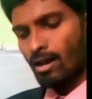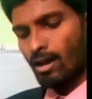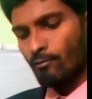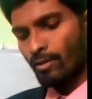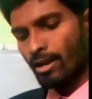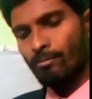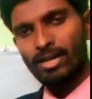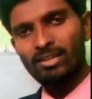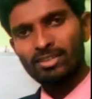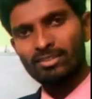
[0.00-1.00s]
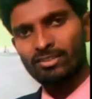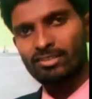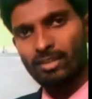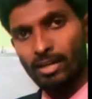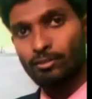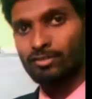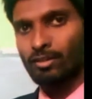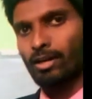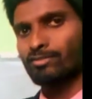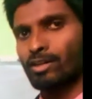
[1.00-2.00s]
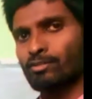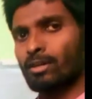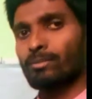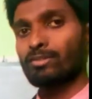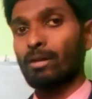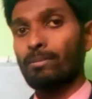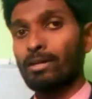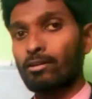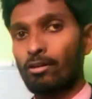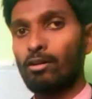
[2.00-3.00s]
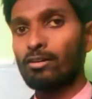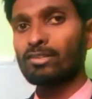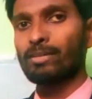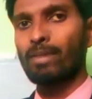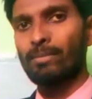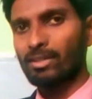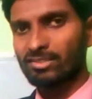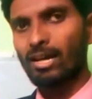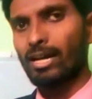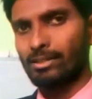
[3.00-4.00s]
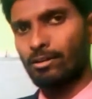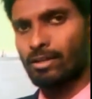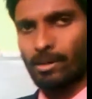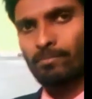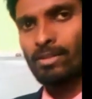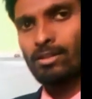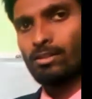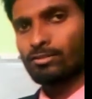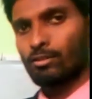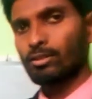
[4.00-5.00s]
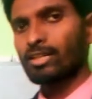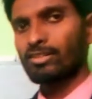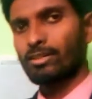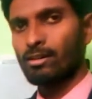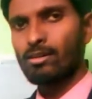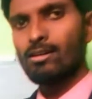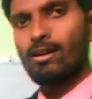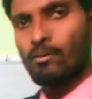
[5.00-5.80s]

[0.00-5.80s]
A wave means it's a sinusoid. Sinusoid means it may be cos, it may be a sine. Okay, so look at here.